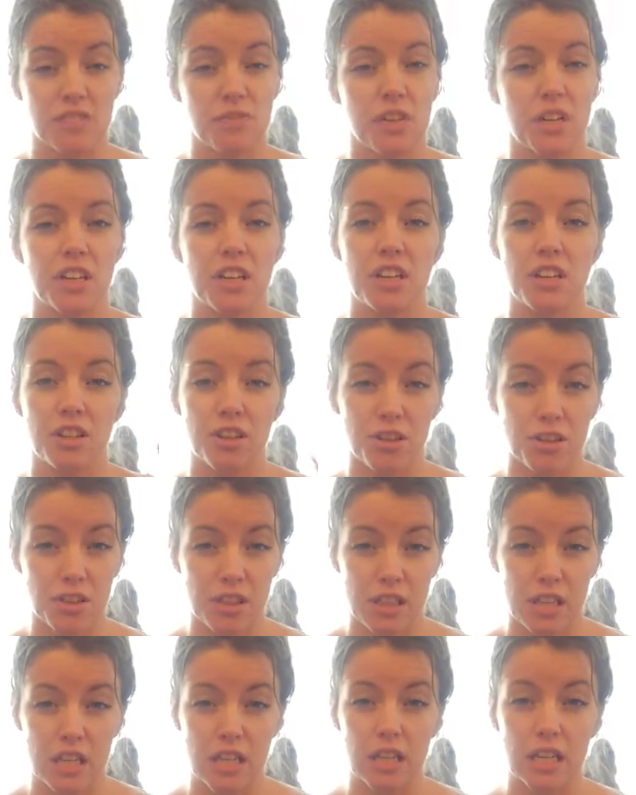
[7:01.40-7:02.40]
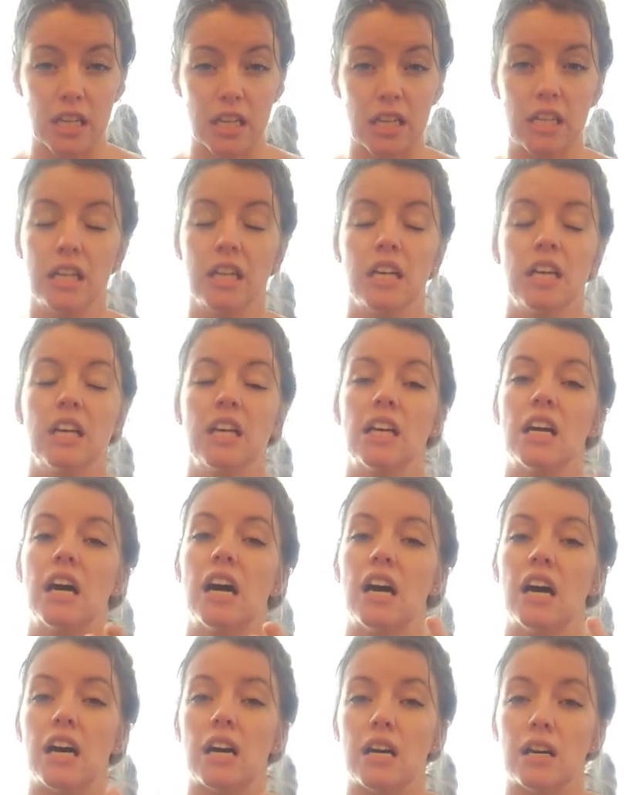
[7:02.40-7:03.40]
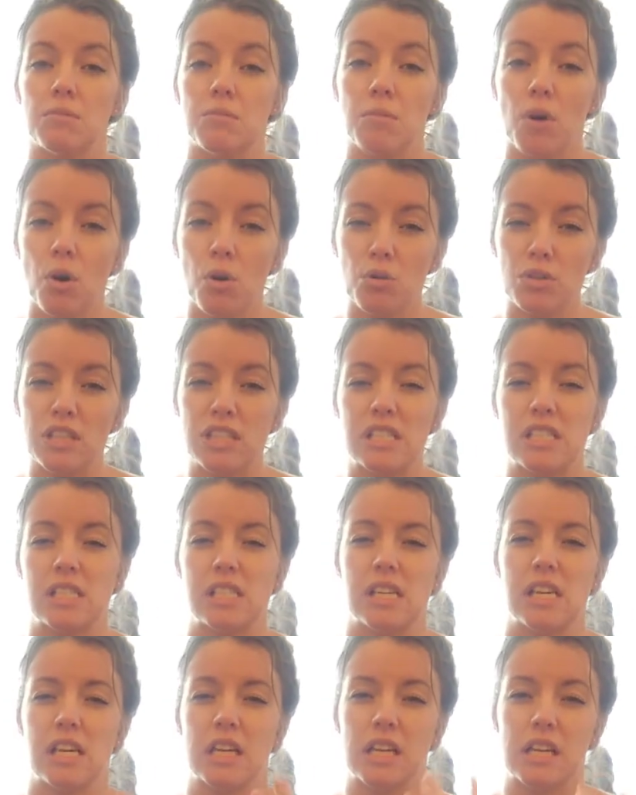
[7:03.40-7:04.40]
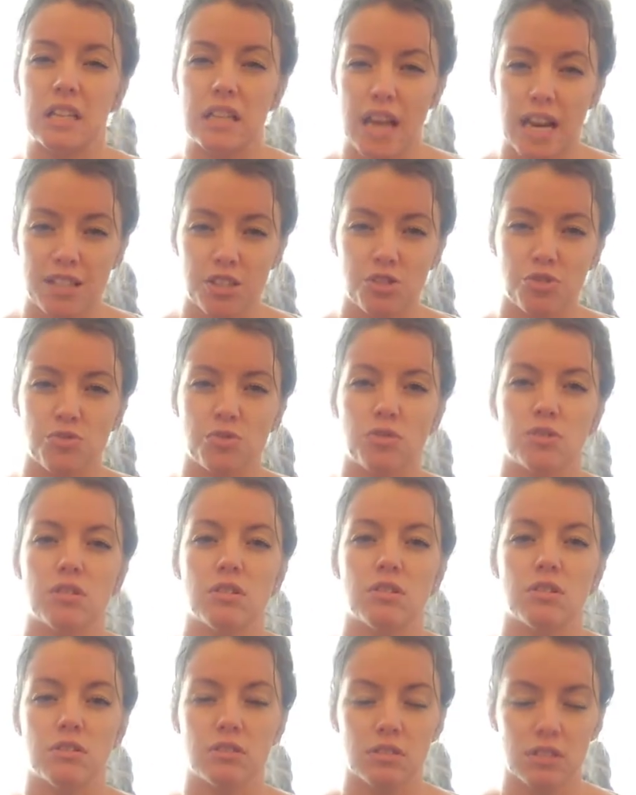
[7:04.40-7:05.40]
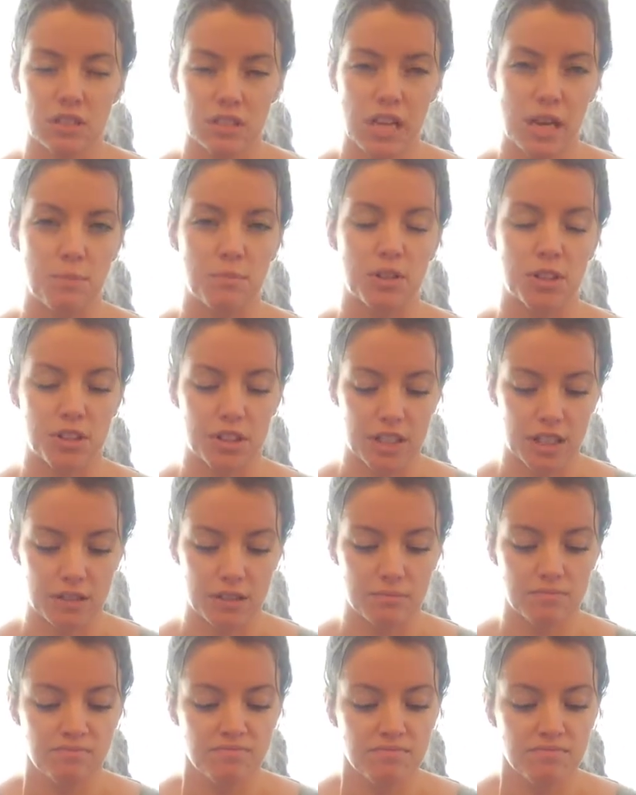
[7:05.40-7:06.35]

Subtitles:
very earthy, holistic, natural type learning.